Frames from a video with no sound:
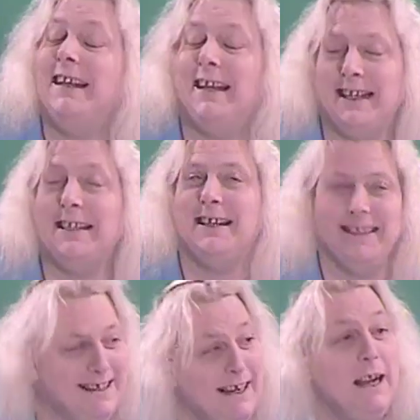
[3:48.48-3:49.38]
hint,
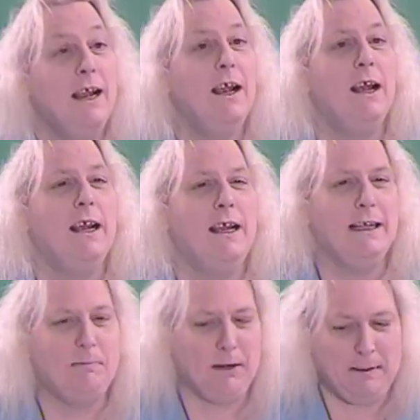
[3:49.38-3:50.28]
hint,
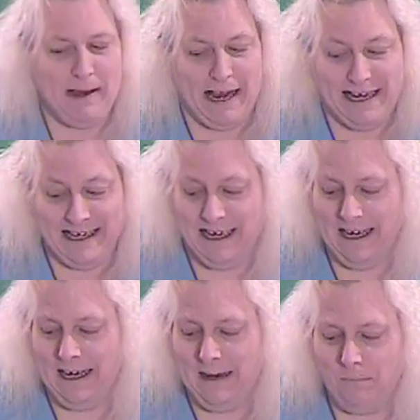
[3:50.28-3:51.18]
is pretty bad.
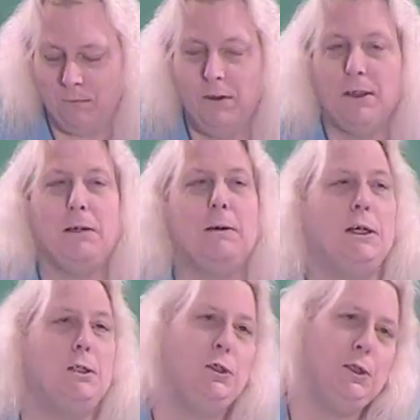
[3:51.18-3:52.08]
You're
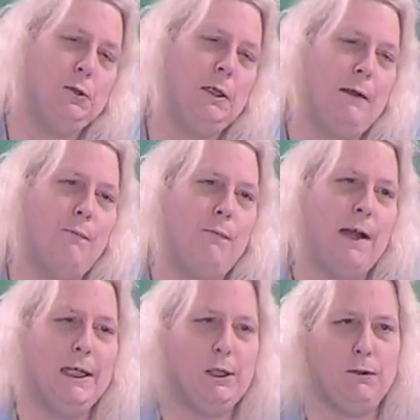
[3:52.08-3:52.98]
going to treat you like a
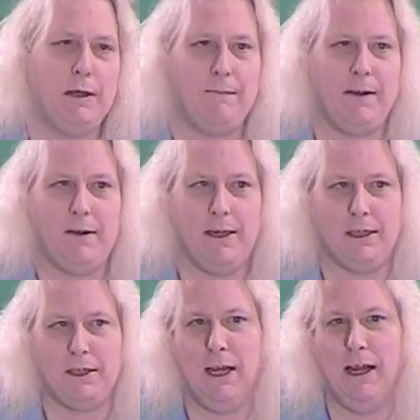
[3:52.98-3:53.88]
fine
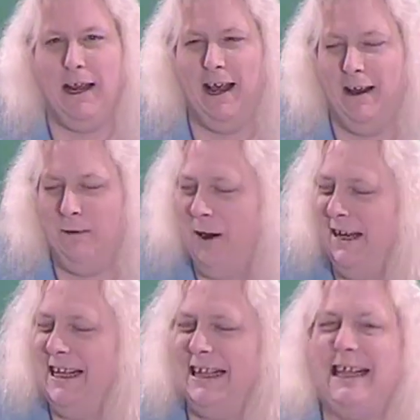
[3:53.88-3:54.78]
Stradivarius.
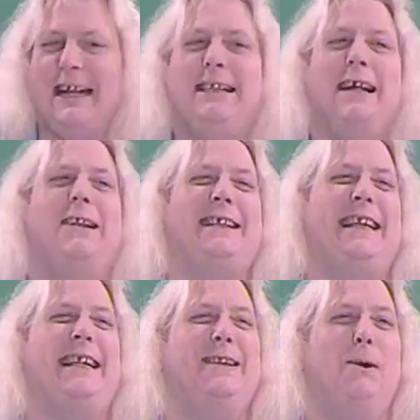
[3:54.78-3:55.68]
Not that
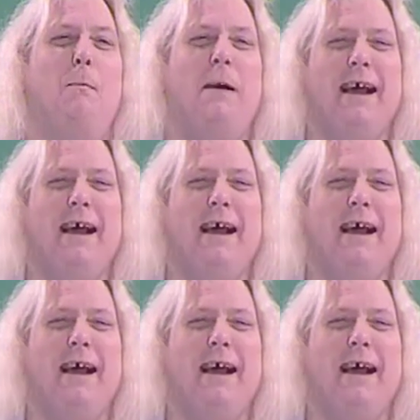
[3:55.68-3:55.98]
delicate, well.